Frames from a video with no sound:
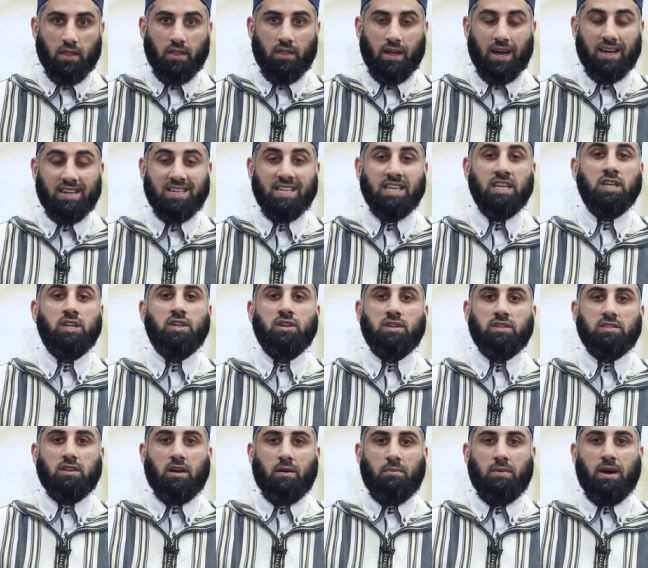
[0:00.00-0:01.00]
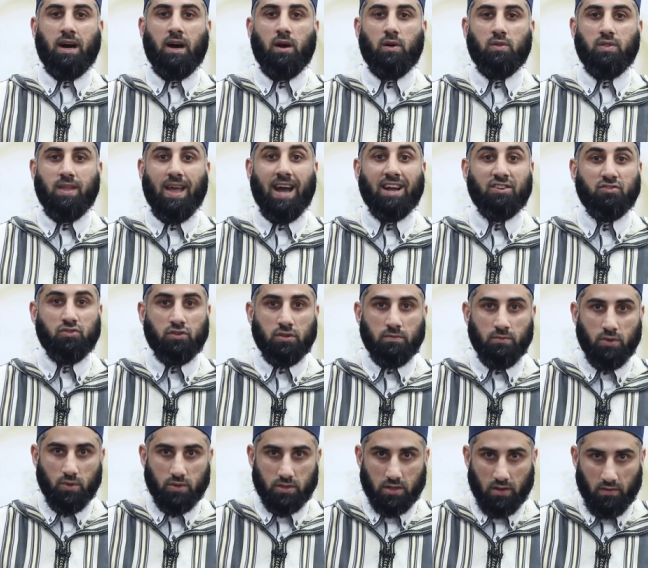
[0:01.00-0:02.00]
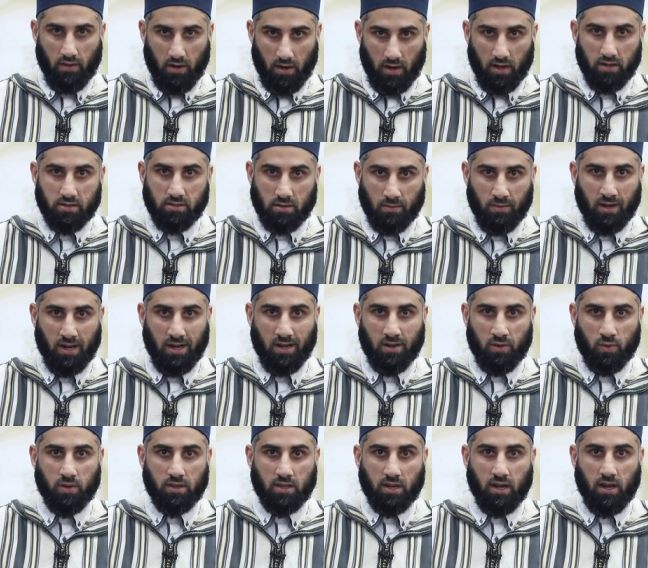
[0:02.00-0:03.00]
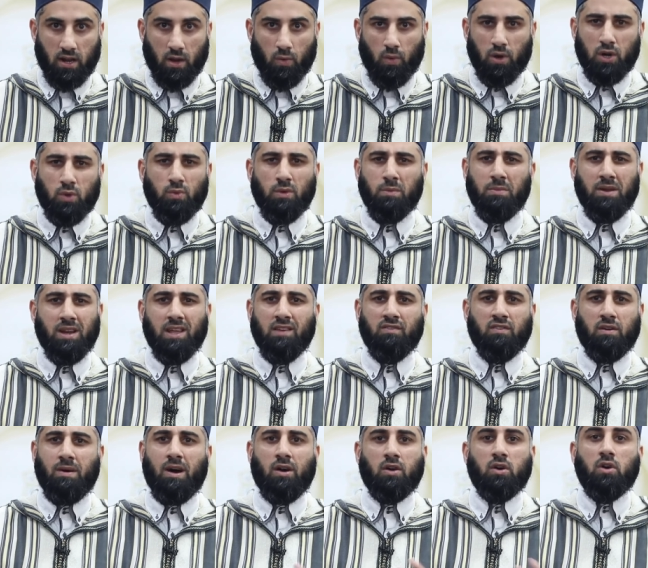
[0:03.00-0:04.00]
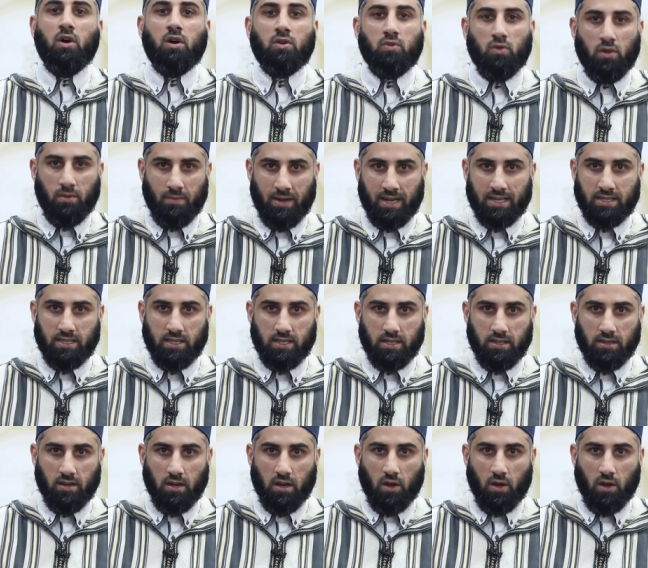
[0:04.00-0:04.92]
that teaches about the attributes of Allah subhanahu wa ta'ala? What do we believe about God Almighty?